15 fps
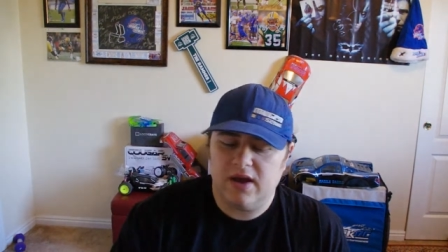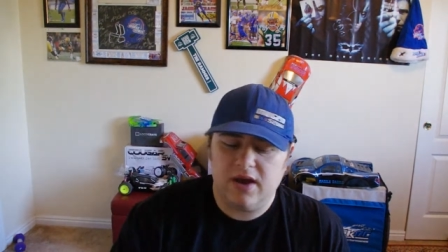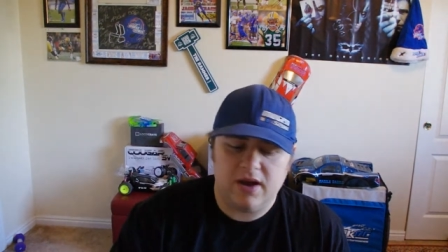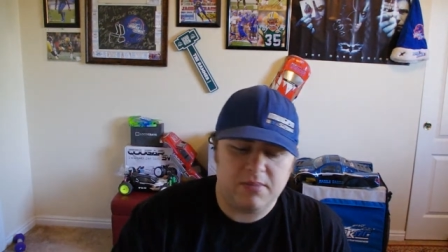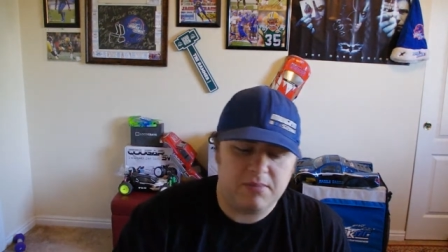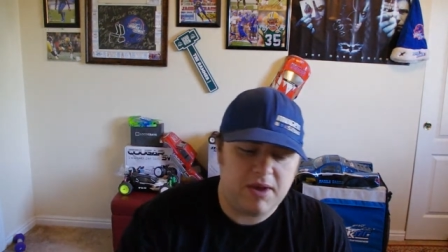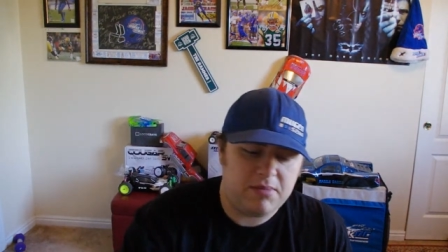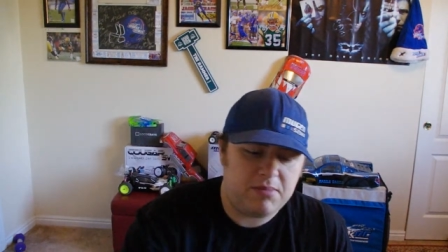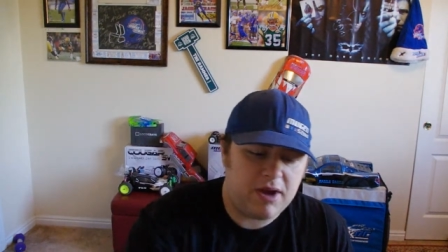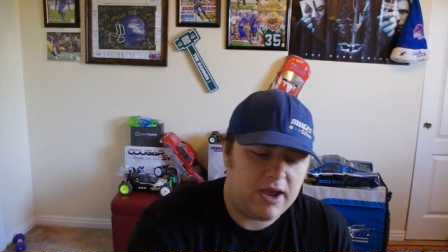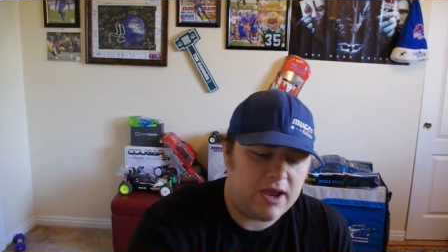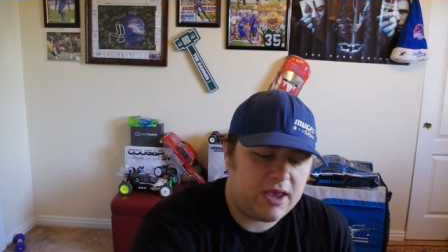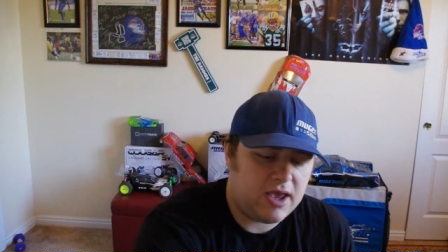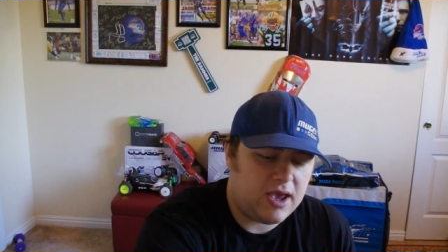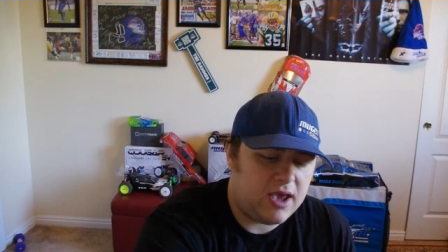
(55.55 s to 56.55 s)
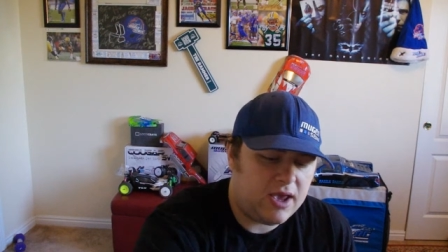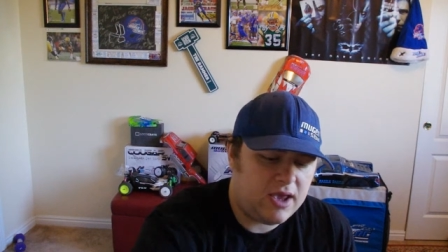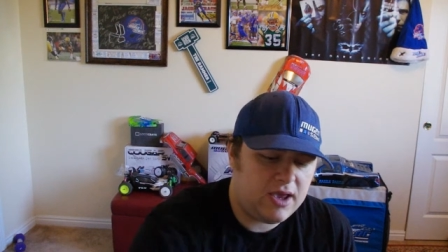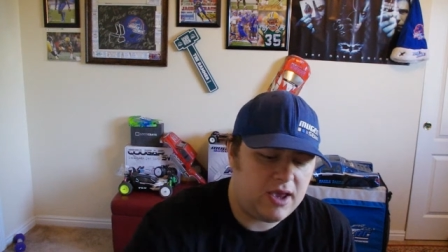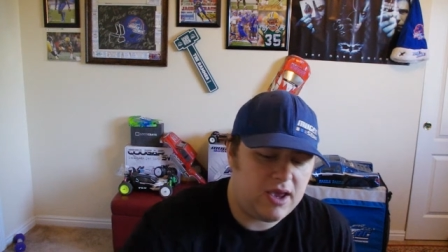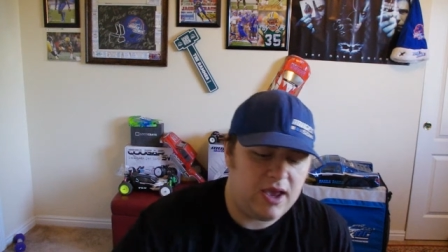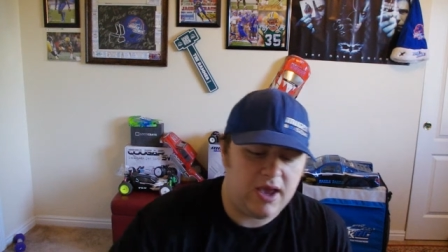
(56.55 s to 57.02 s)
uh, made by
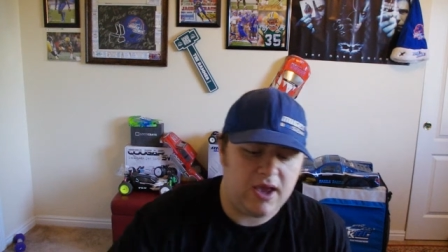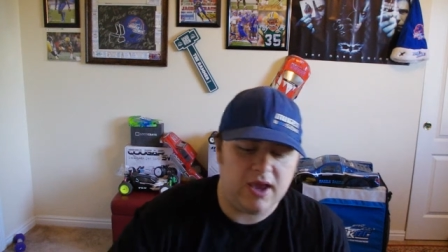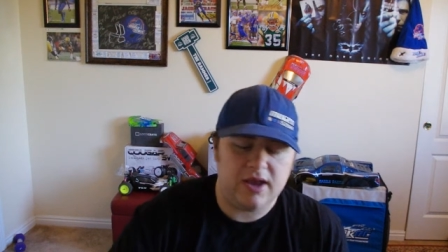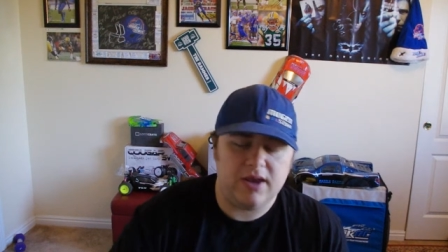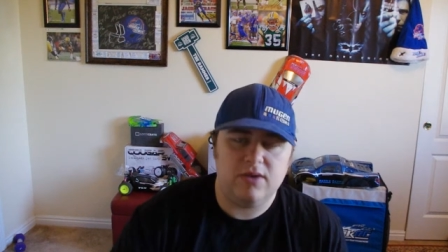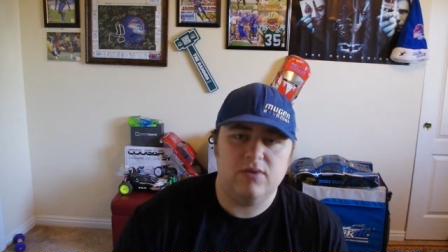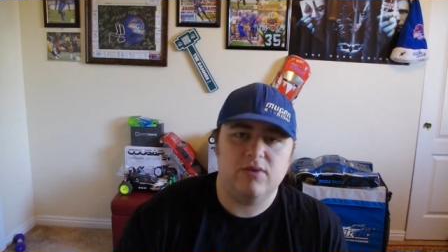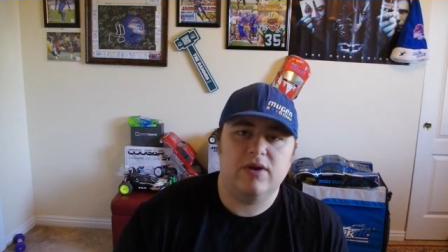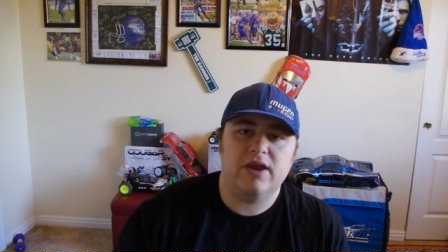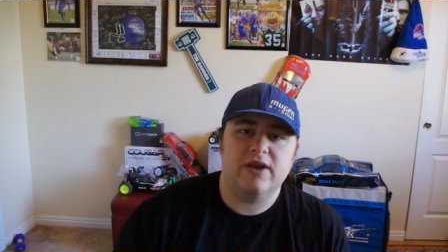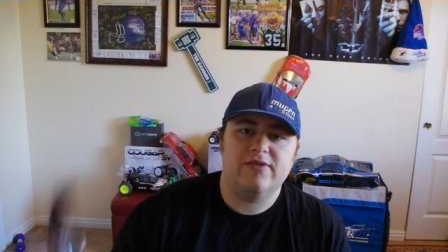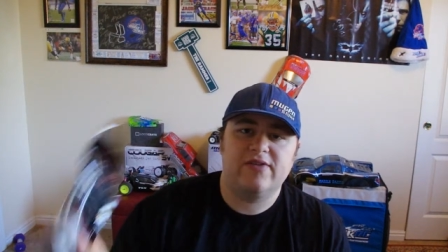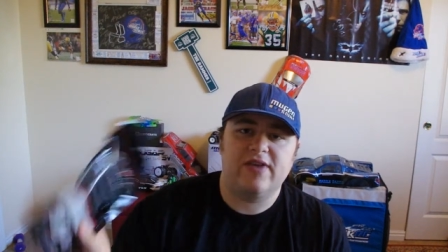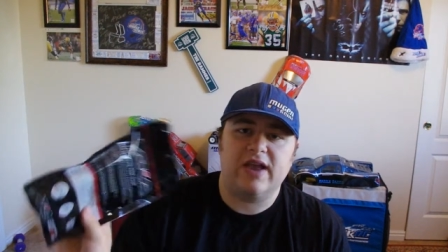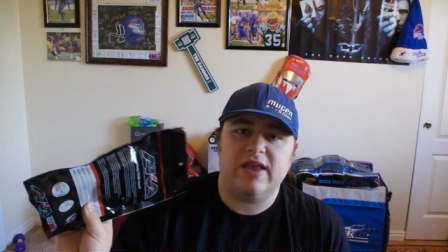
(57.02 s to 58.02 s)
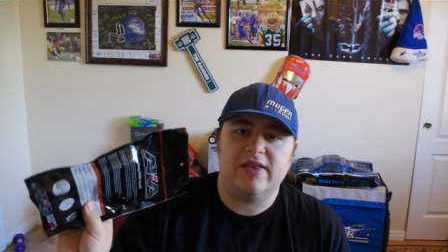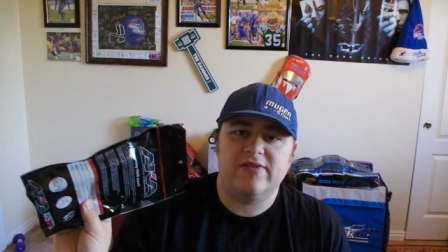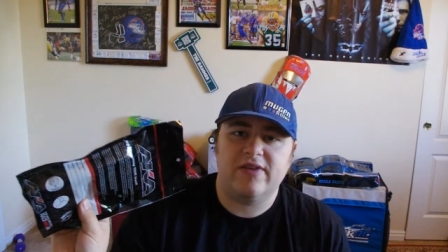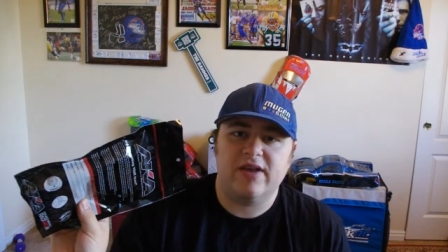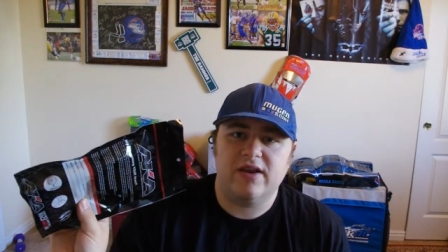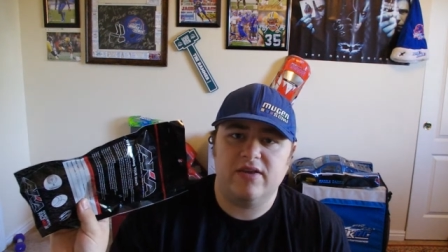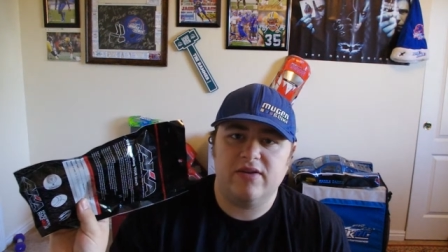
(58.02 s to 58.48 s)
AK, and you'll get a second
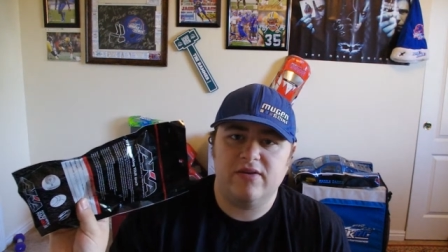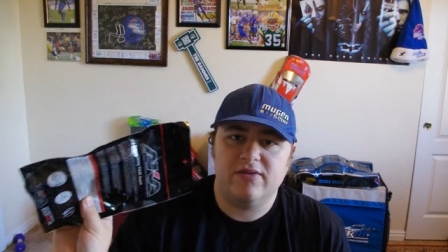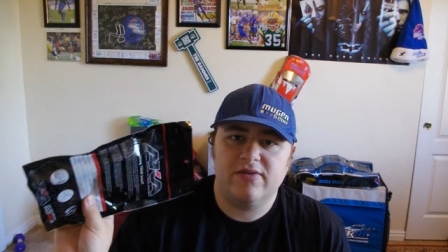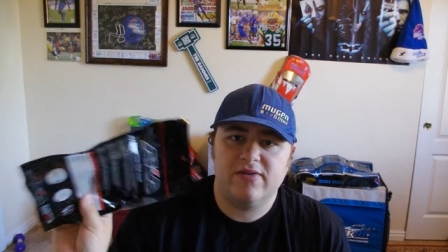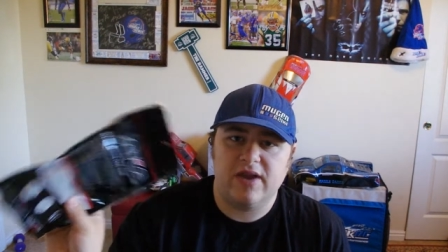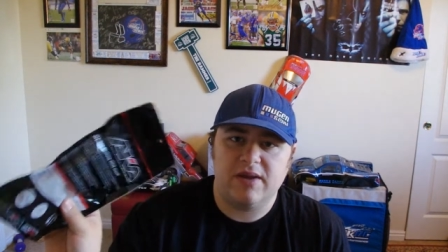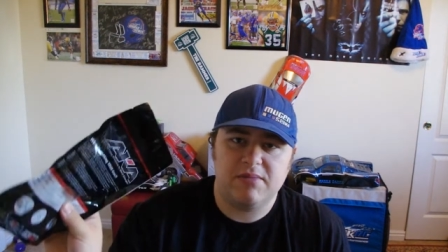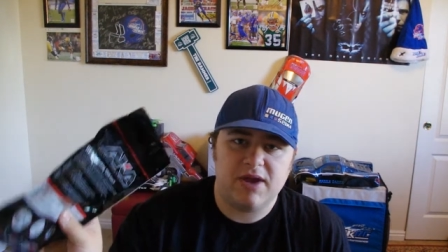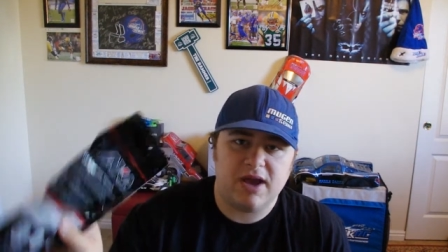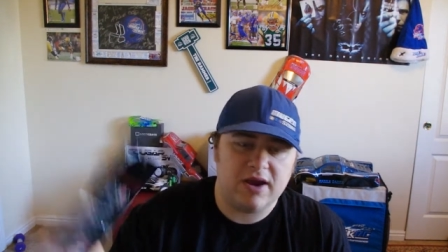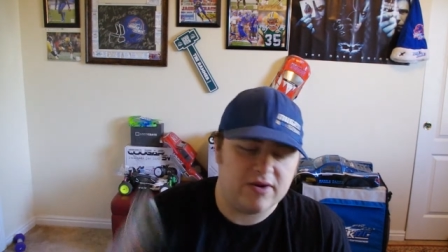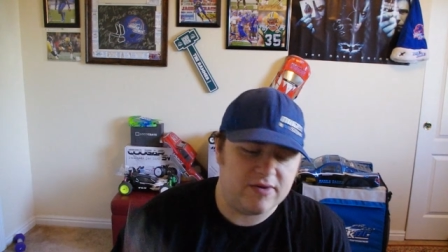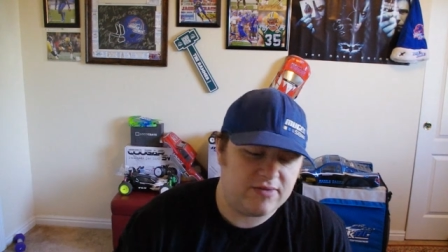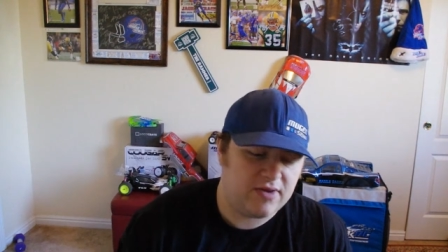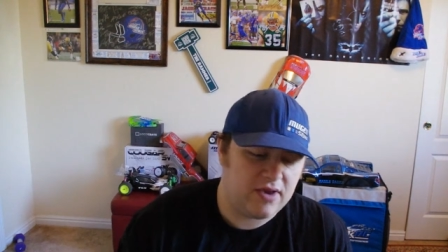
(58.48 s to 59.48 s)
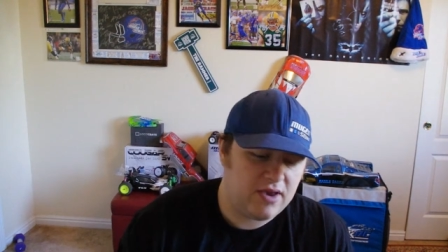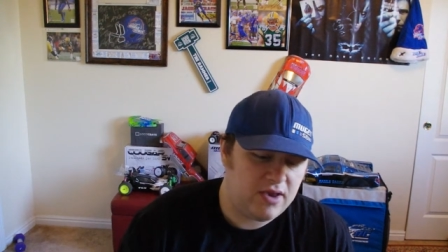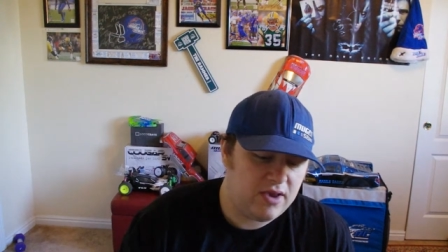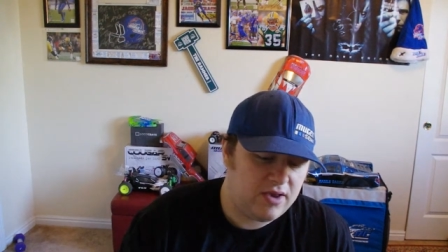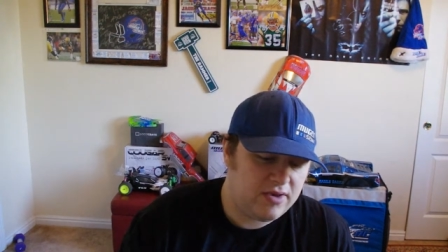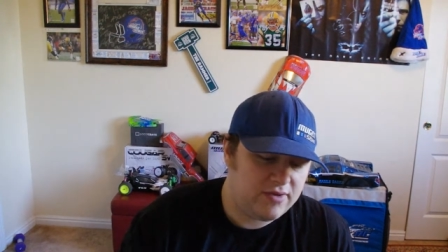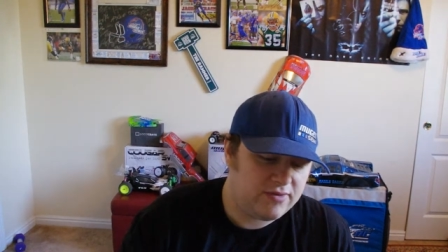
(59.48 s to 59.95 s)
set of those same tires.
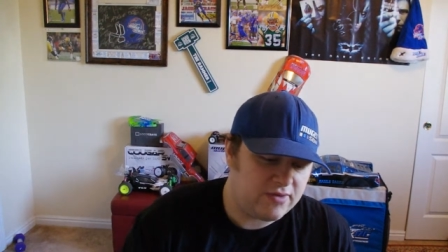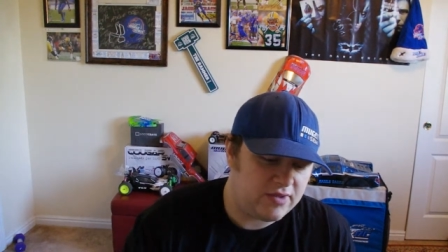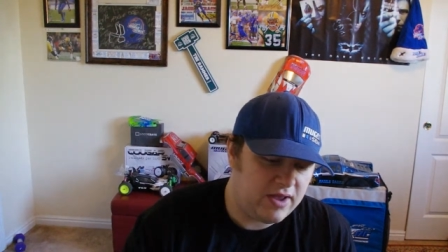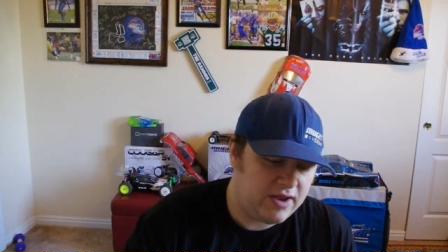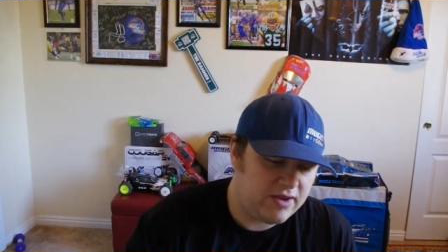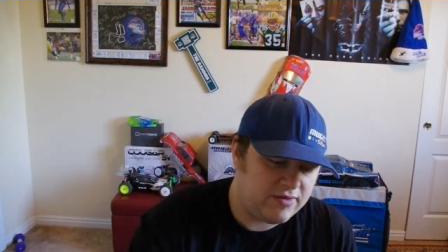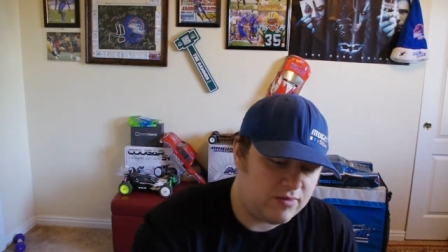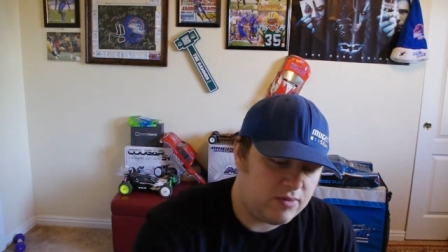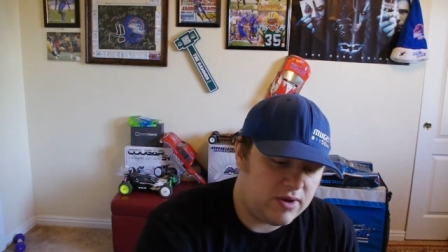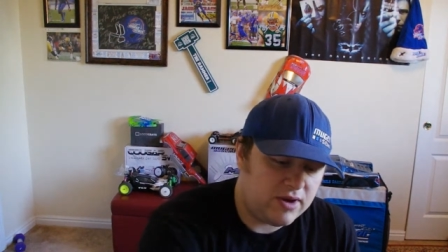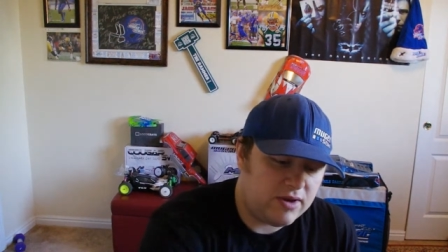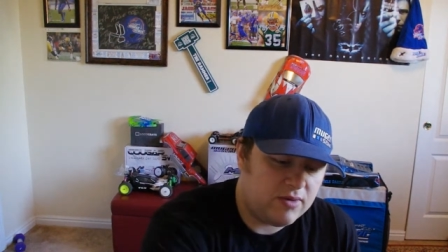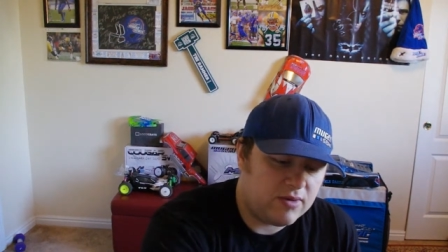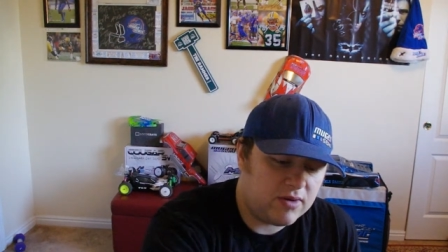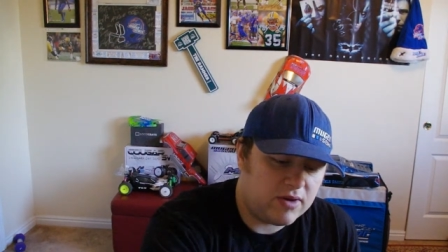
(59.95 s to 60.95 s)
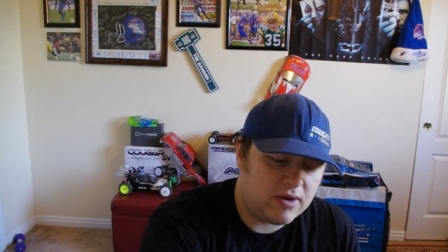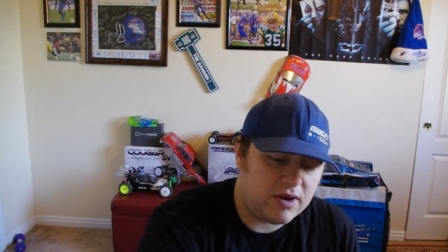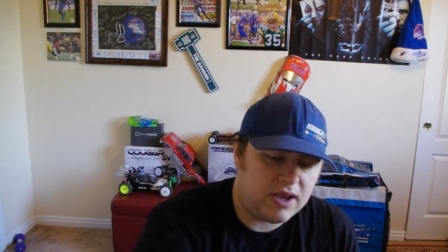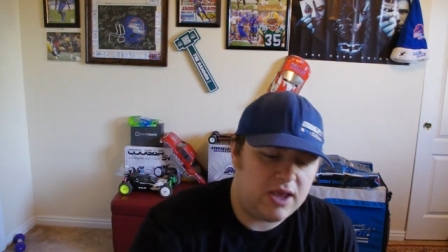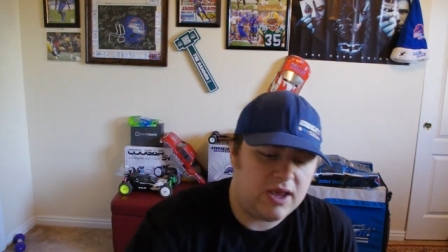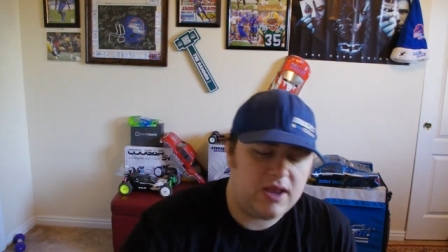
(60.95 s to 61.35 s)
So that is what you are going to